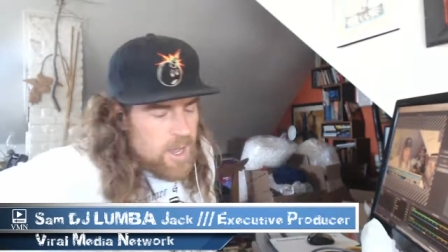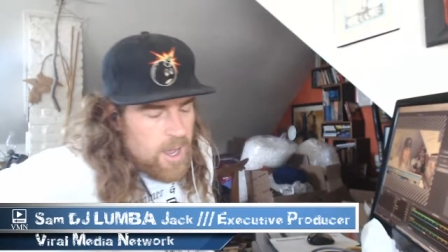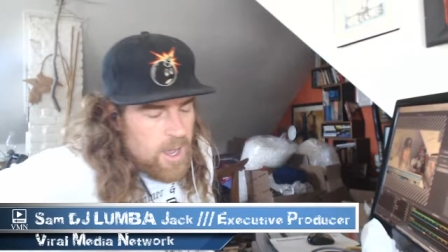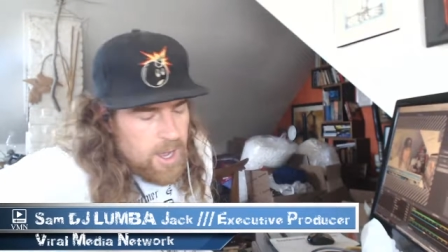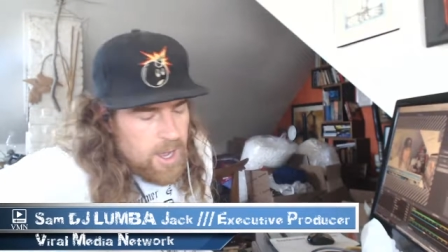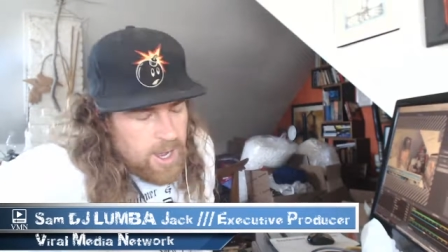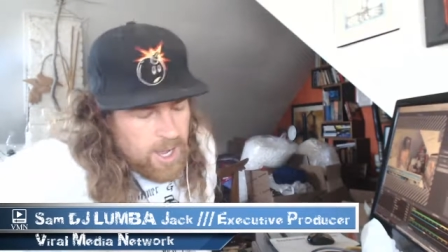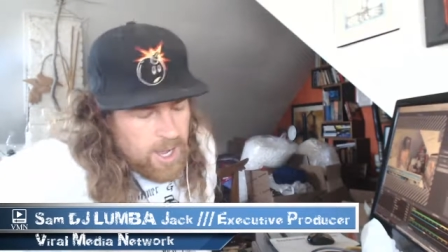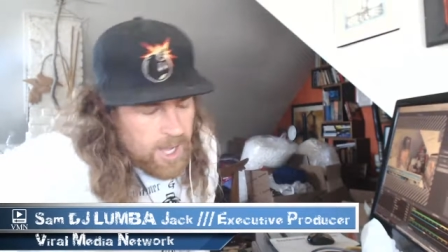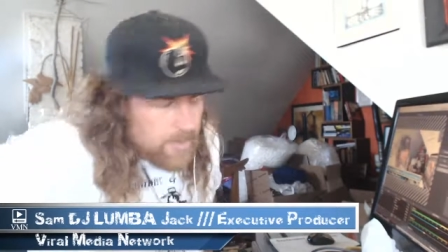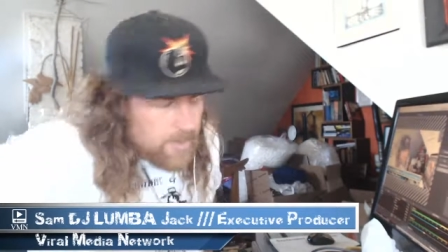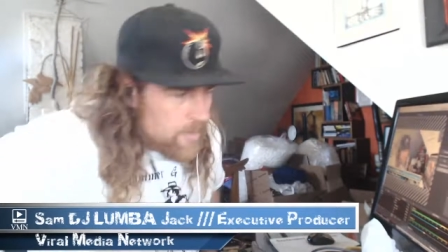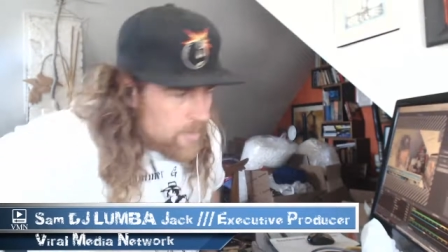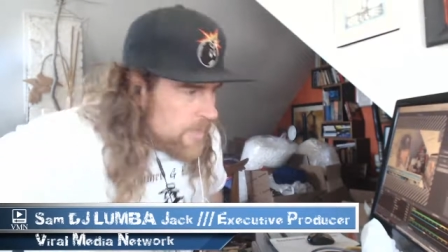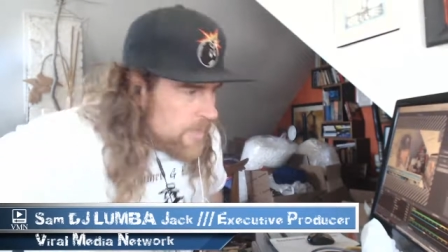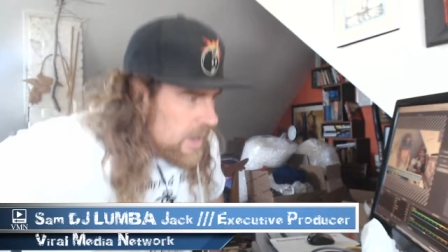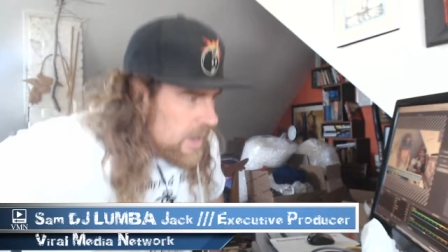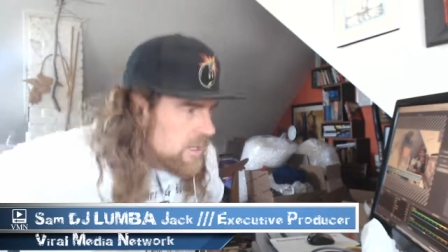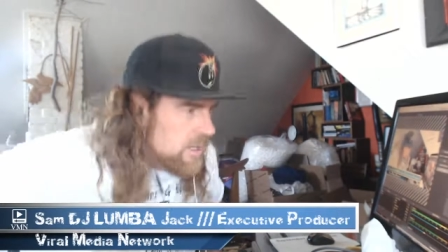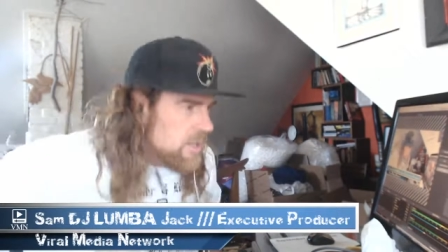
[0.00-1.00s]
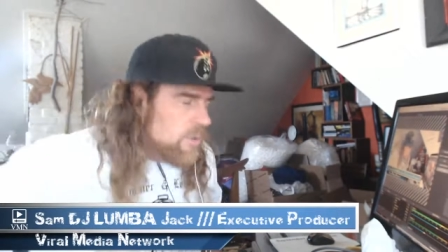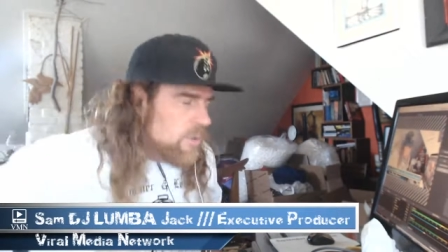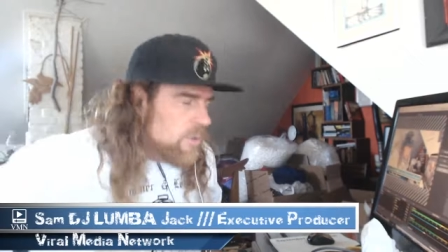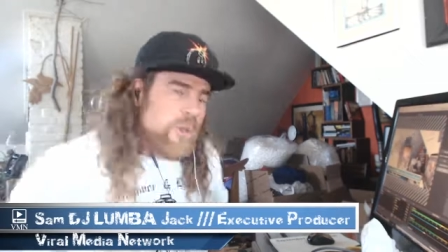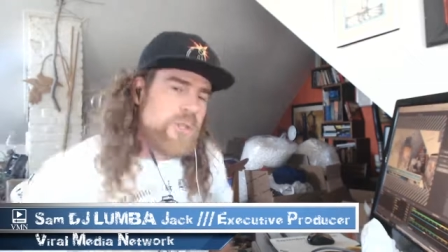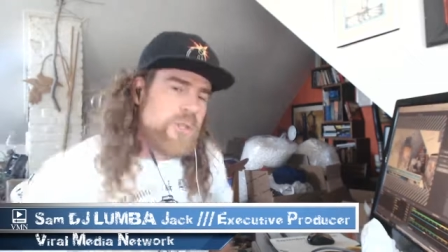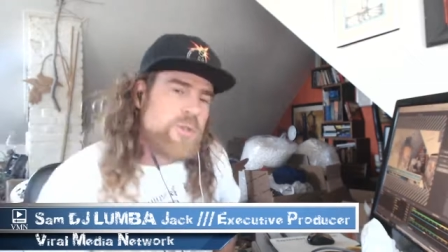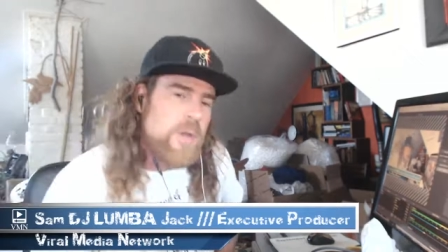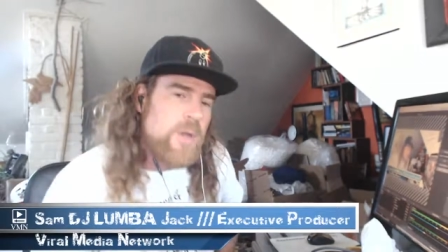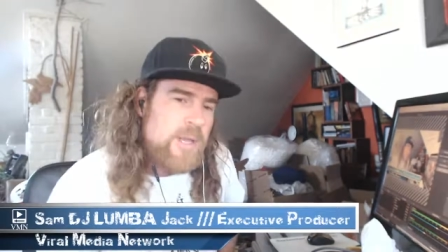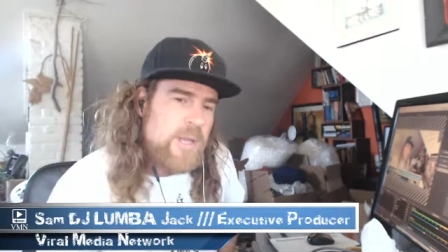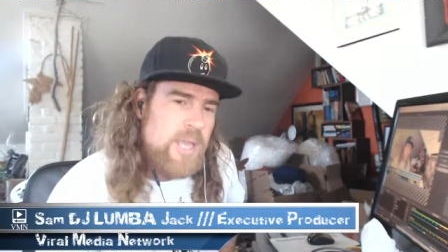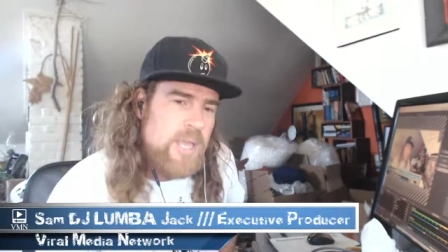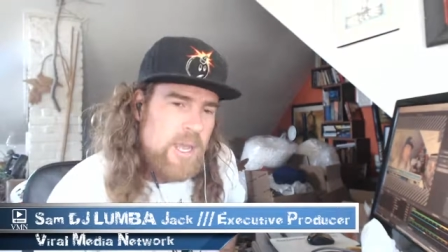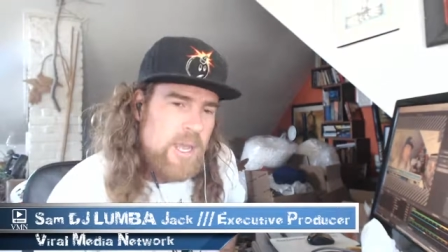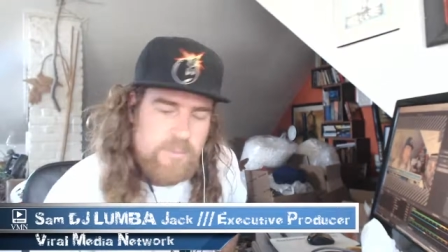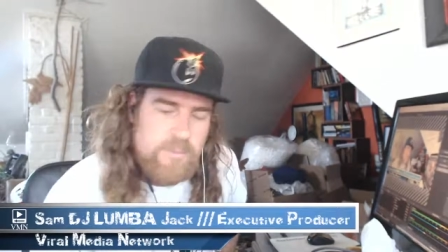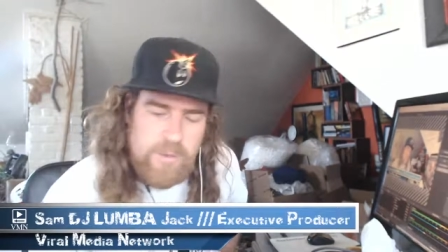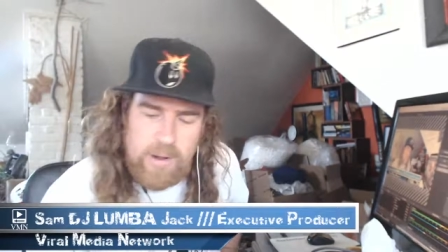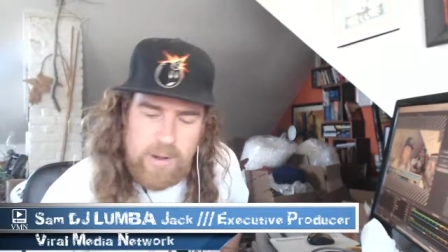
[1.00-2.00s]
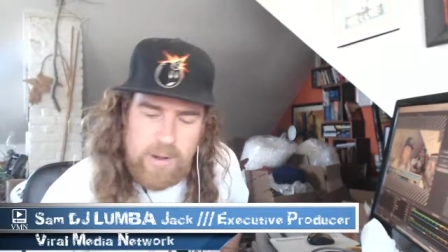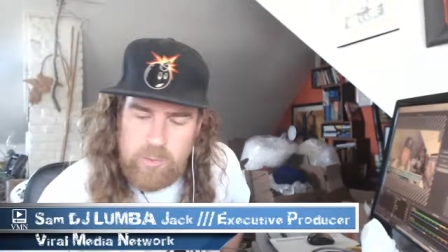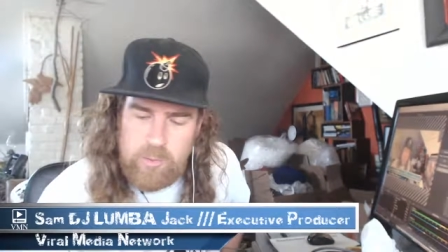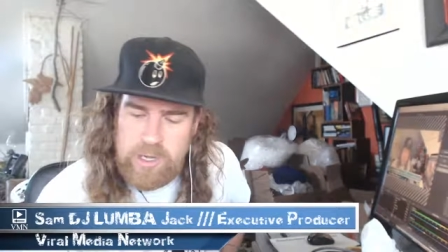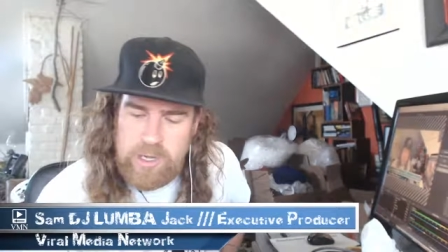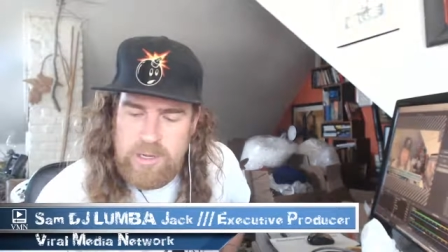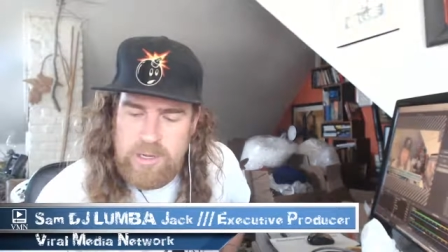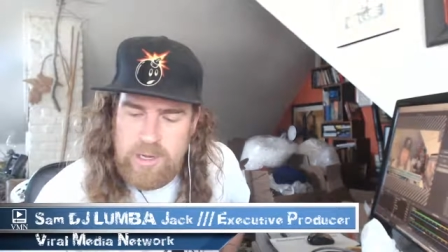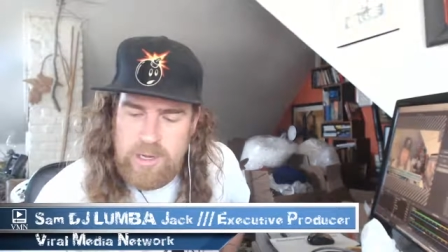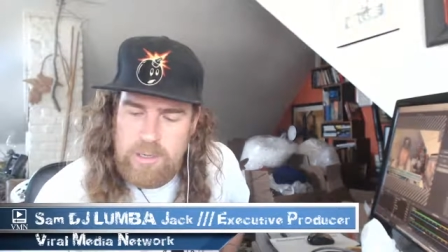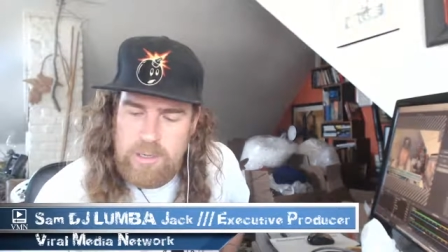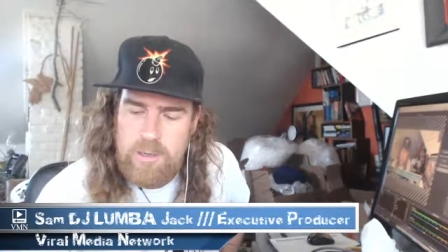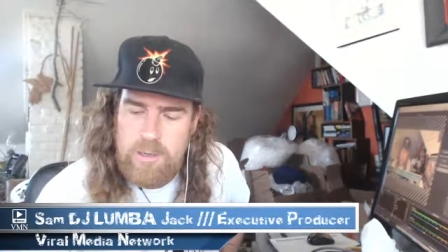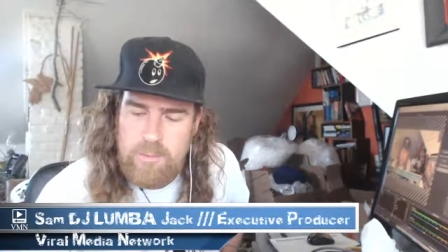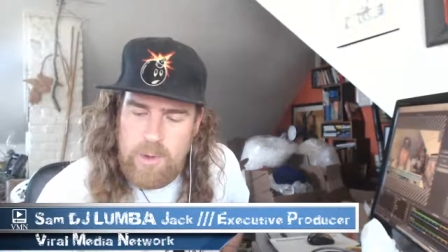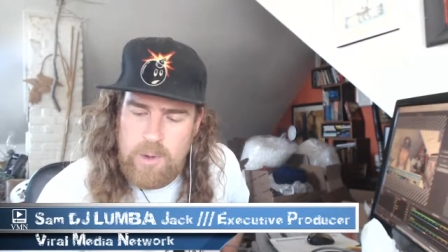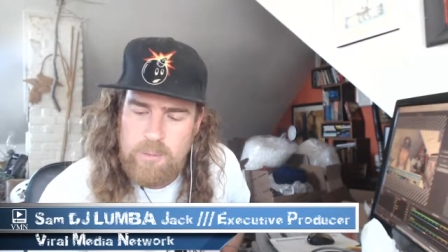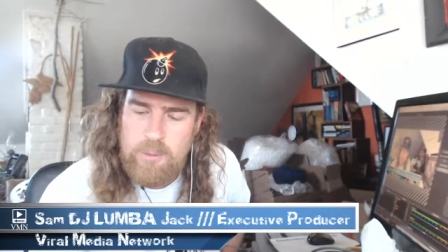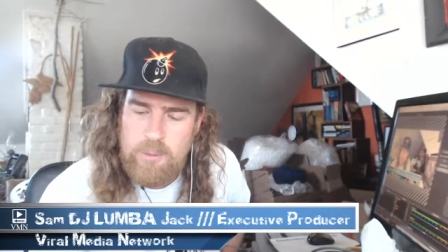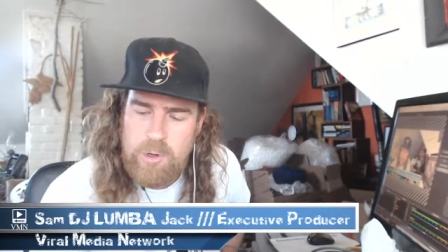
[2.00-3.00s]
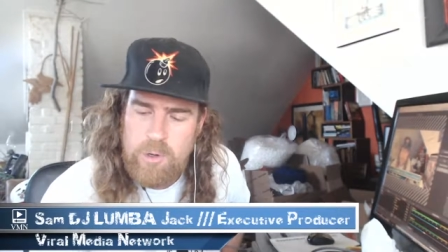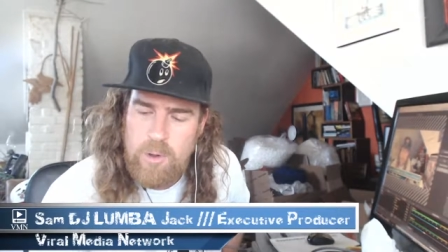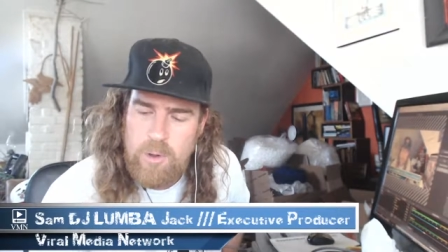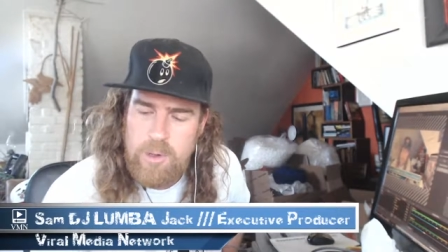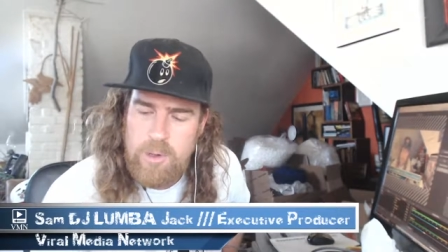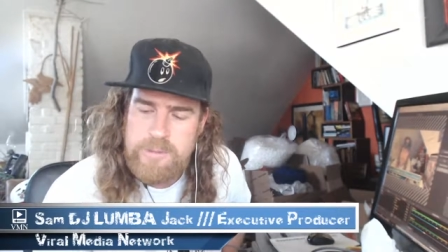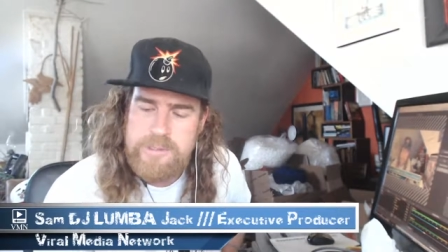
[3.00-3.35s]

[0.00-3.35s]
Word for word: Um, but you know, really trying to get Viral Media Network where we're going.